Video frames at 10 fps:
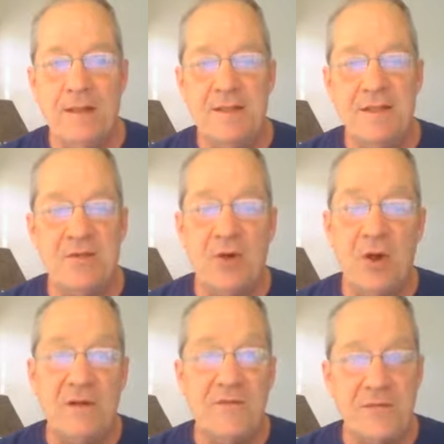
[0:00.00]
These are
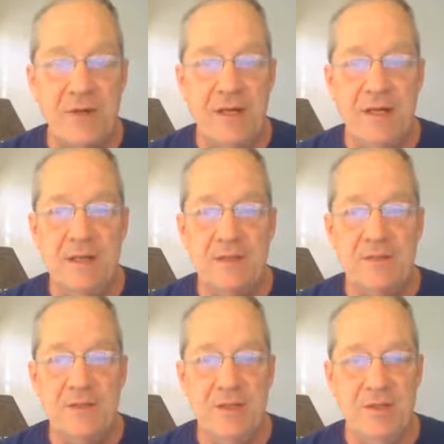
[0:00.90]
all free
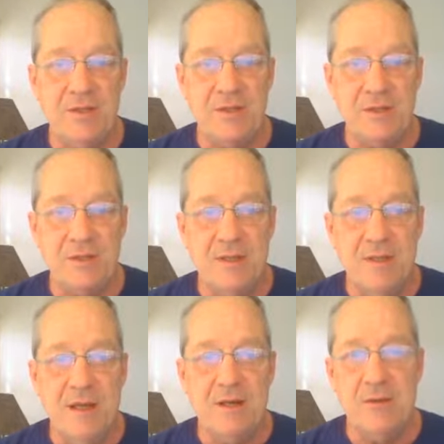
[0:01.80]
to the user.
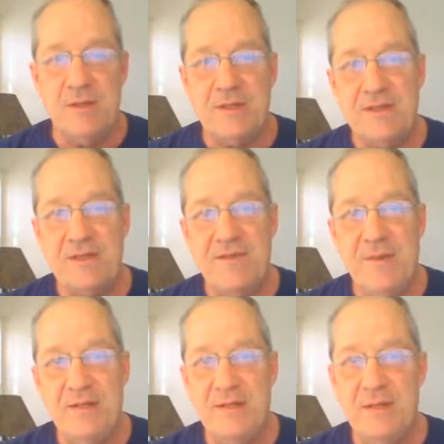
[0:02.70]
And of course, as I've
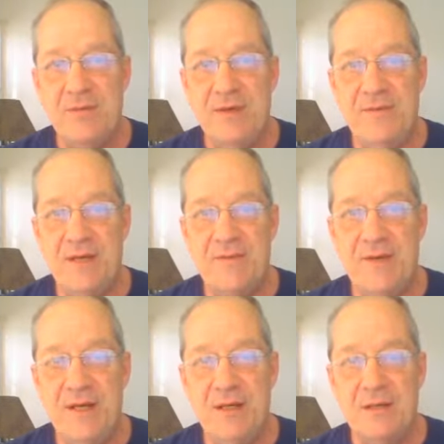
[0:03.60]
mentioned in previous
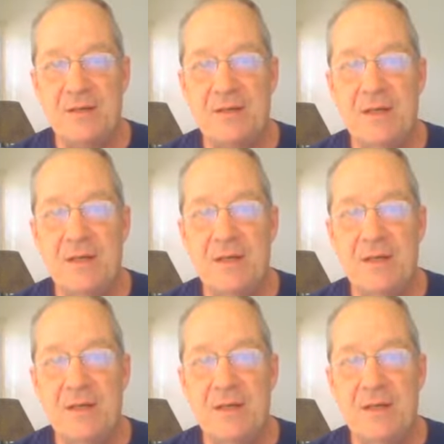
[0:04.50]
videos,